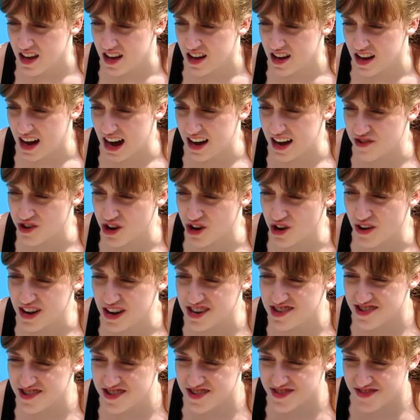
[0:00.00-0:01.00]
I don't know,
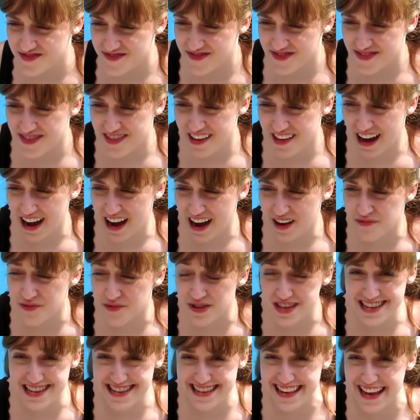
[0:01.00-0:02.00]
I
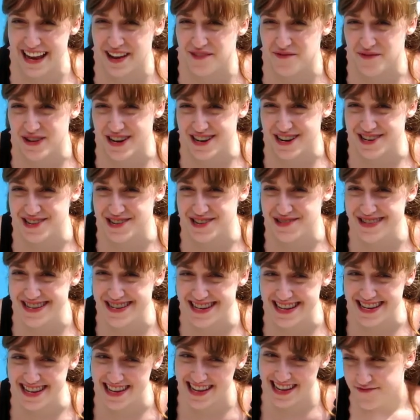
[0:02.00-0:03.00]
really didn't want to do
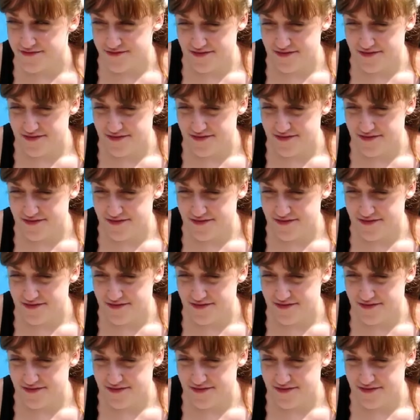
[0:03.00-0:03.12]
it.